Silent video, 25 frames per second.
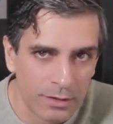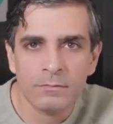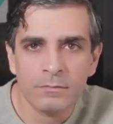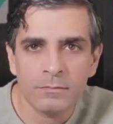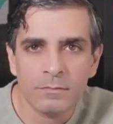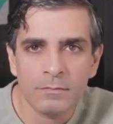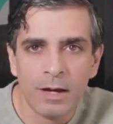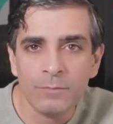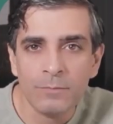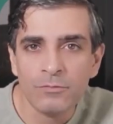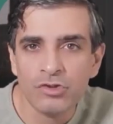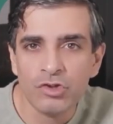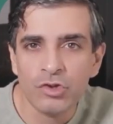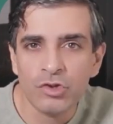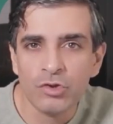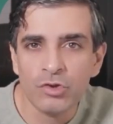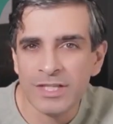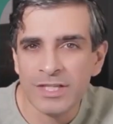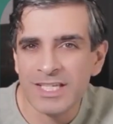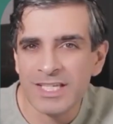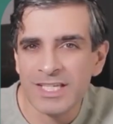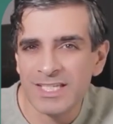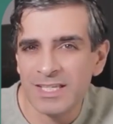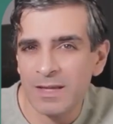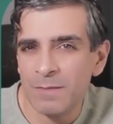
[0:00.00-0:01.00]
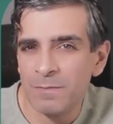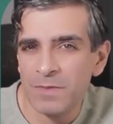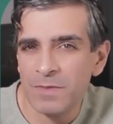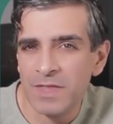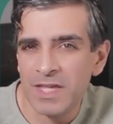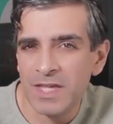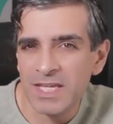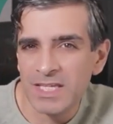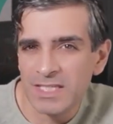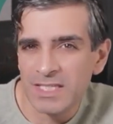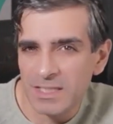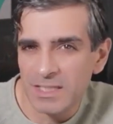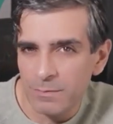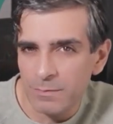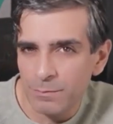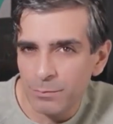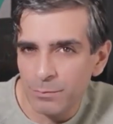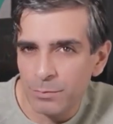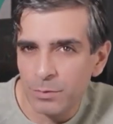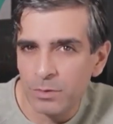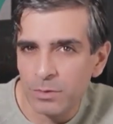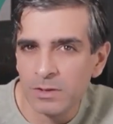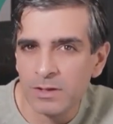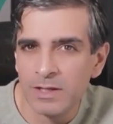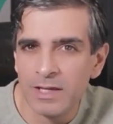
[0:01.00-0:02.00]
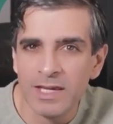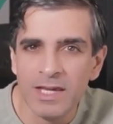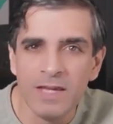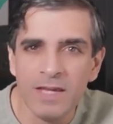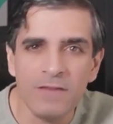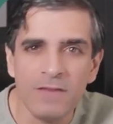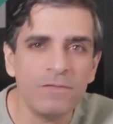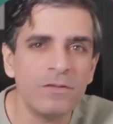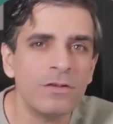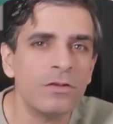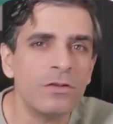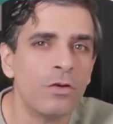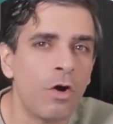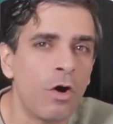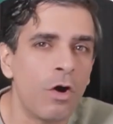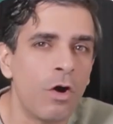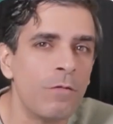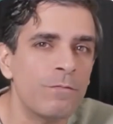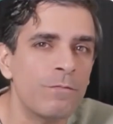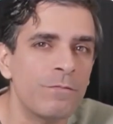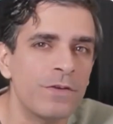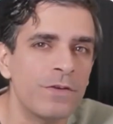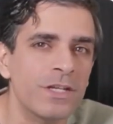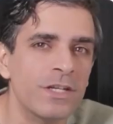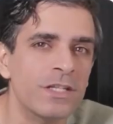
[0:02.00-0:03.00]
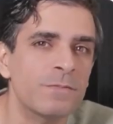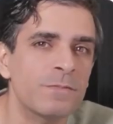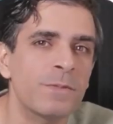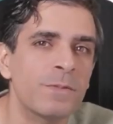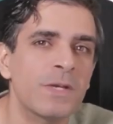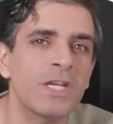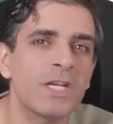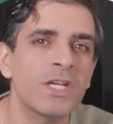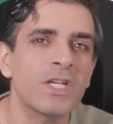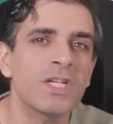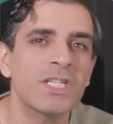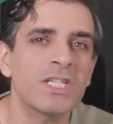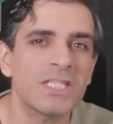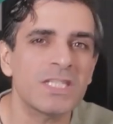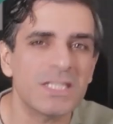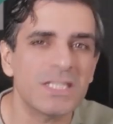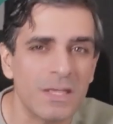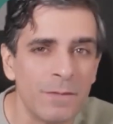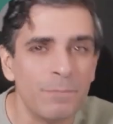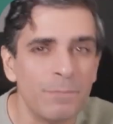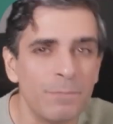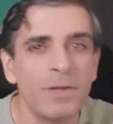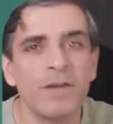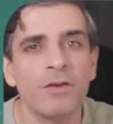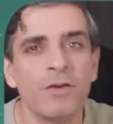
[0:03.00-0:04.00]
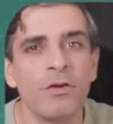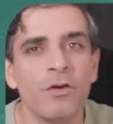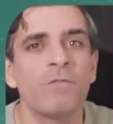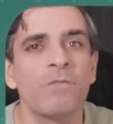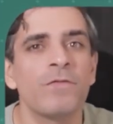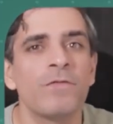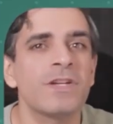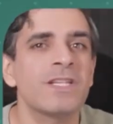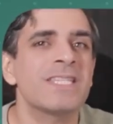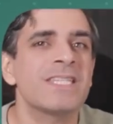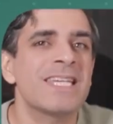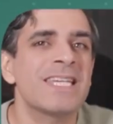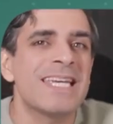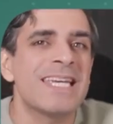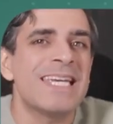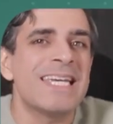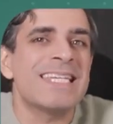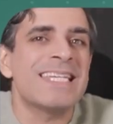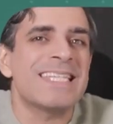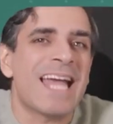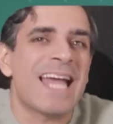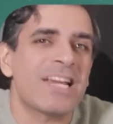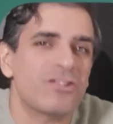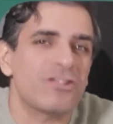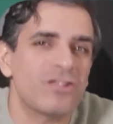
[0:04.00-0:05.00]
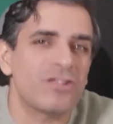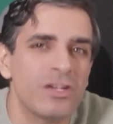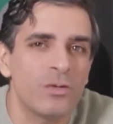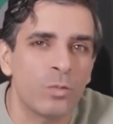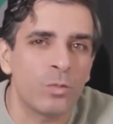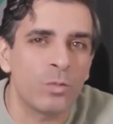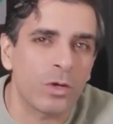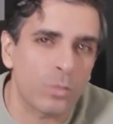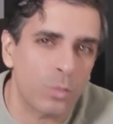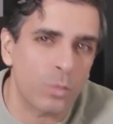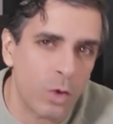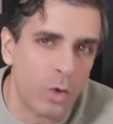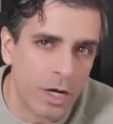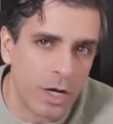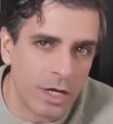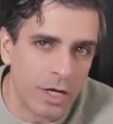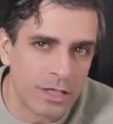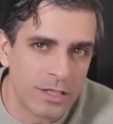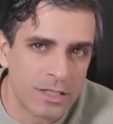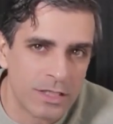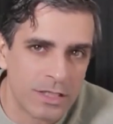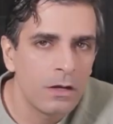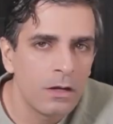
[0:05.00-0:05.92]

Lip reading: I'm choosing something simple, even obvious, because simple and obvious is actually what works.